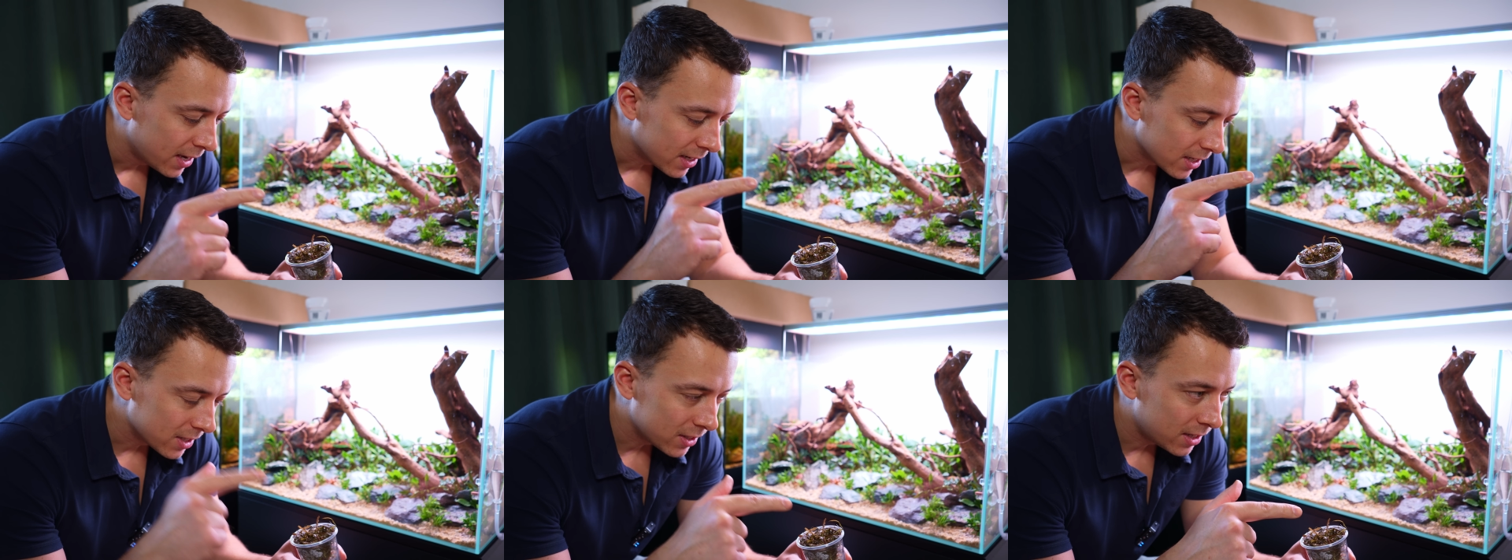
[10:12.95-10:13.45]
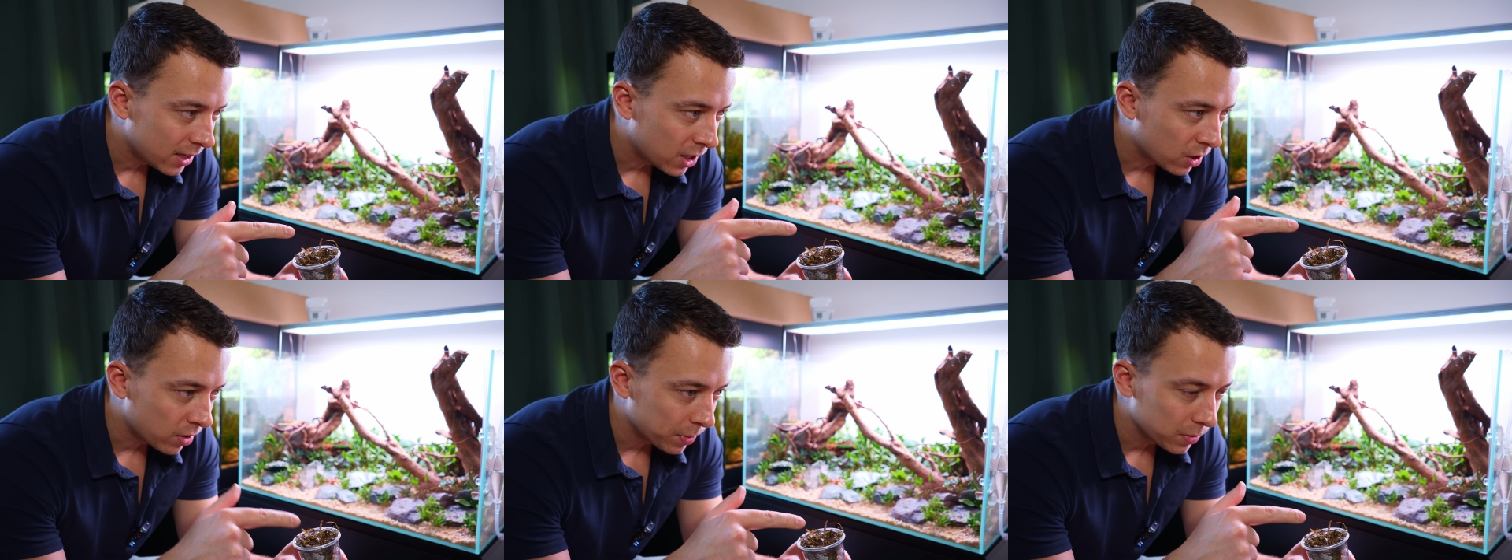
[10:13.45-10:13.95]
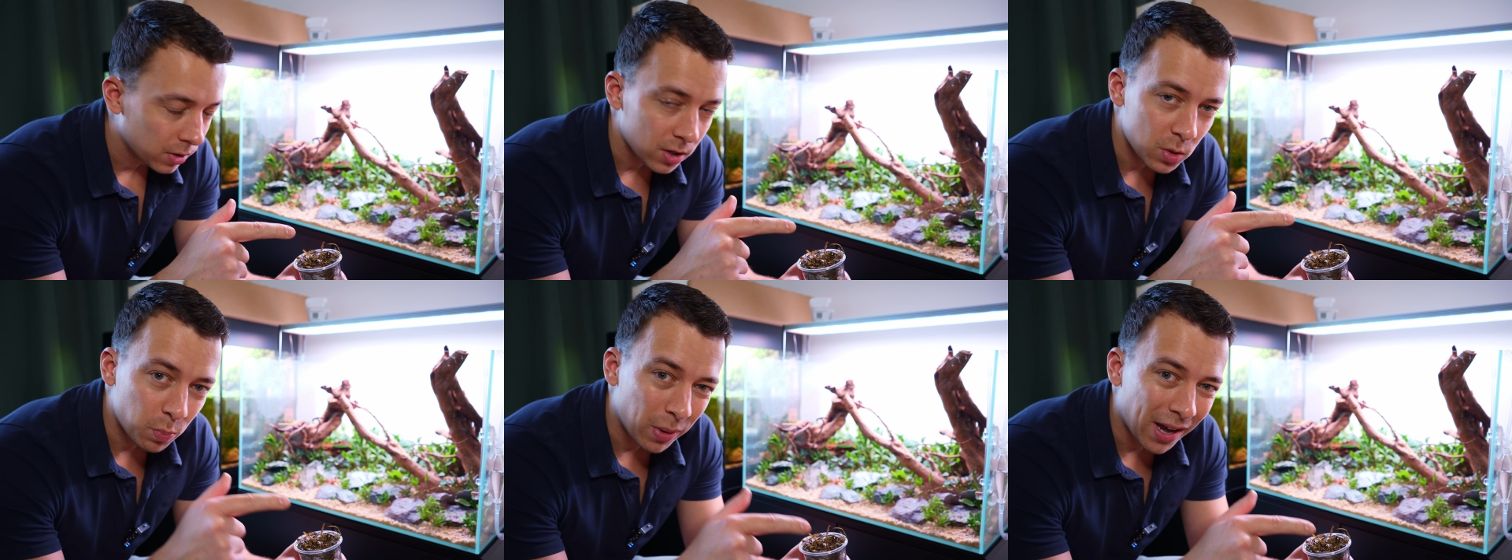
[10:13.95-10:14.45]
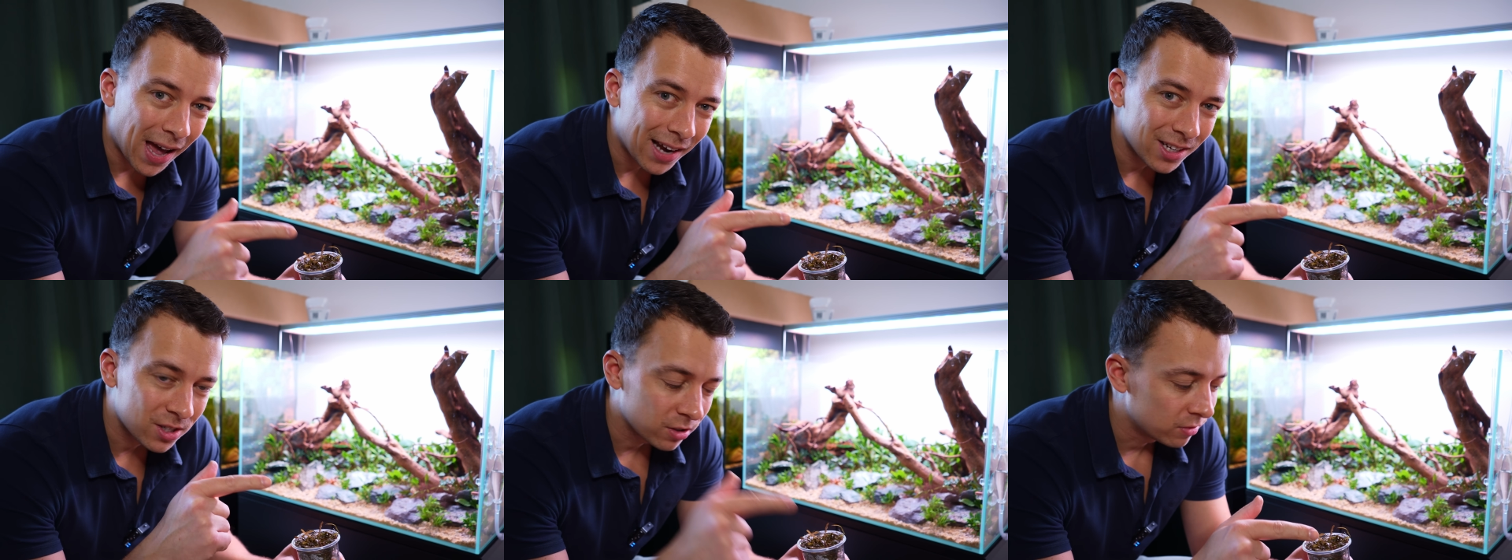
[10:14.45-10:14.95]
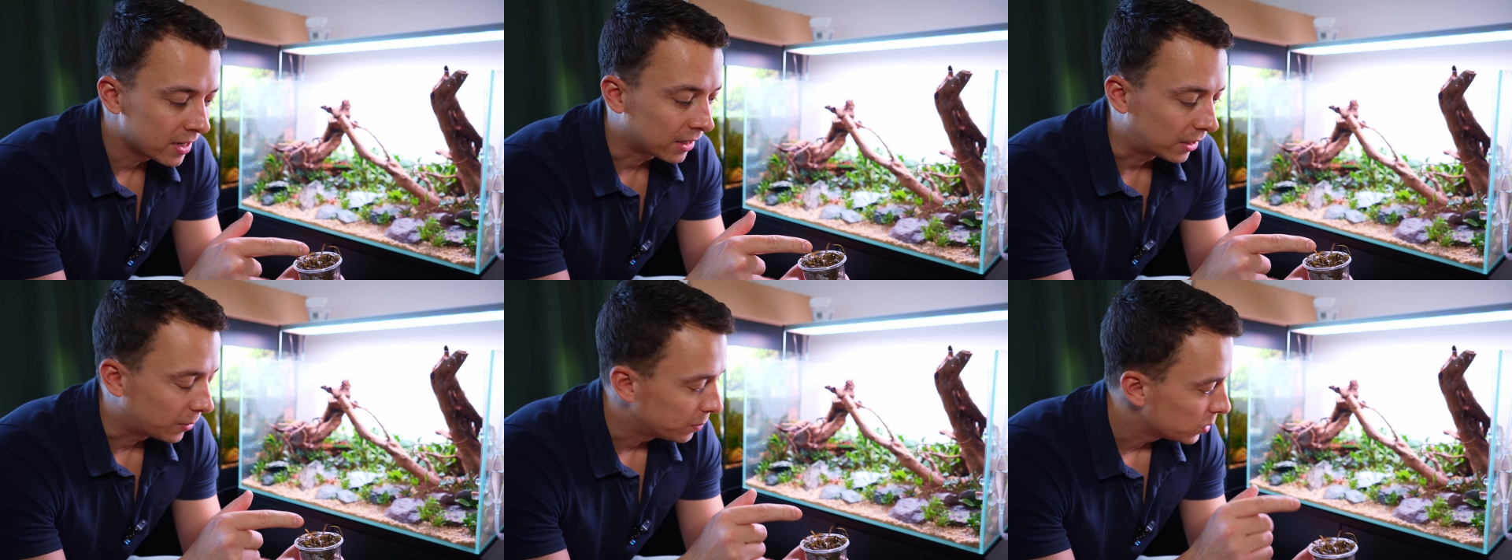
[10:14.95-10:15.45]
This is the Crypt Spiralis Red.